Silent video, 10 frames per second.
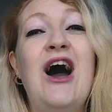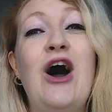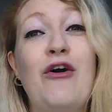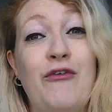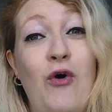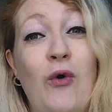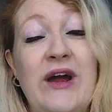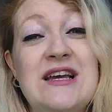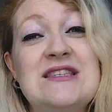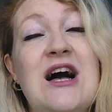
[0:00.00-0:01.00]
of
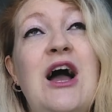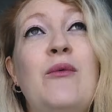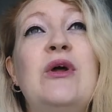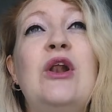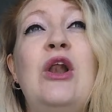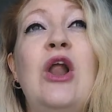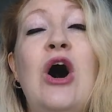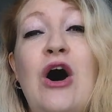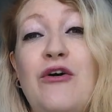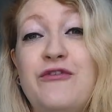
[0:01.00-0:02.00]
course, I would
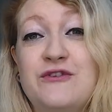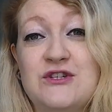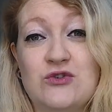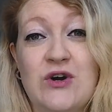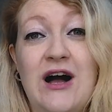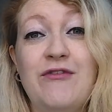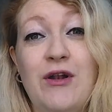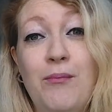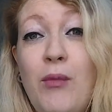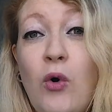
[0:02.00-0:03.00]
love to travel
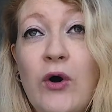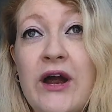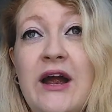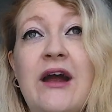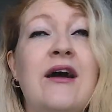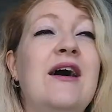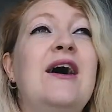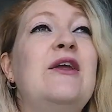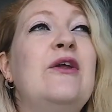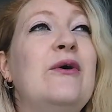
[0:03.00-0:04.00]
more. I
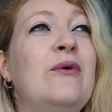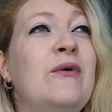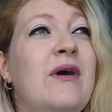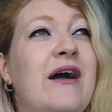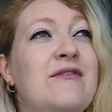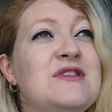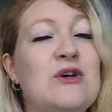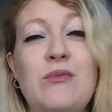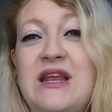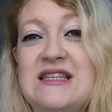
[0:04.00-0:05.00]
don't know. So
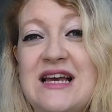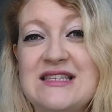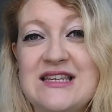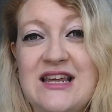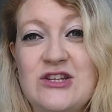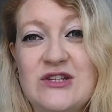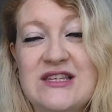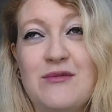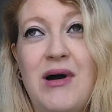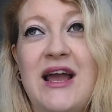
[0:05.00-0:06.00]
many destinations
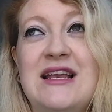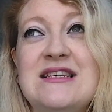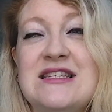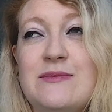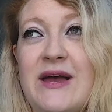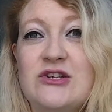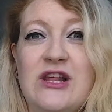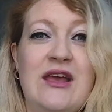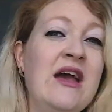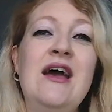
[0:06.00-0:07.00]
in mind,
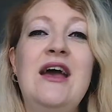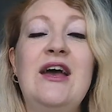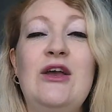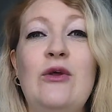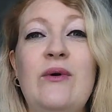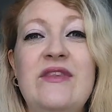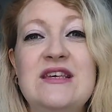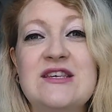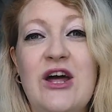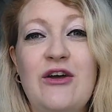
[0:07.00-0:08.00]
especially, in these
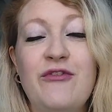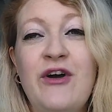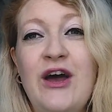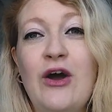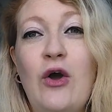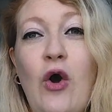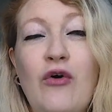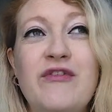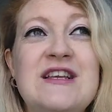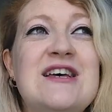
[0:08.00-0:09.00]
kind of
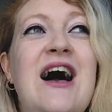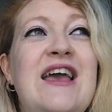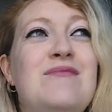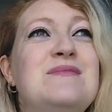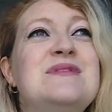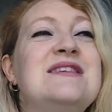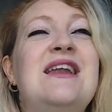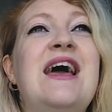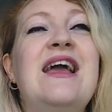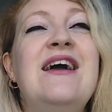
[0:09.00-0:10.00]
COVID times,
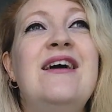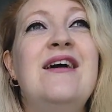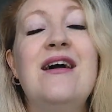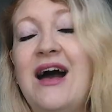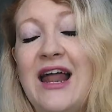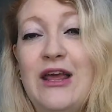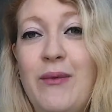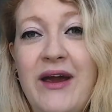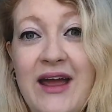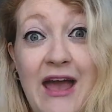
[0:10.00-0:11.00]
like
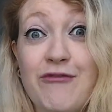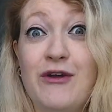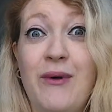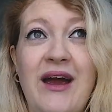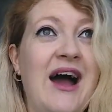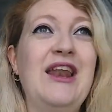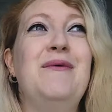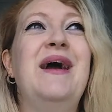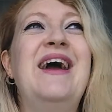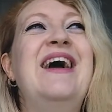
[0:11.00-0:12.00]
anywhere, everywhere,
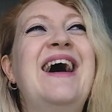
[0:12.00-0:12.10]
anywhere.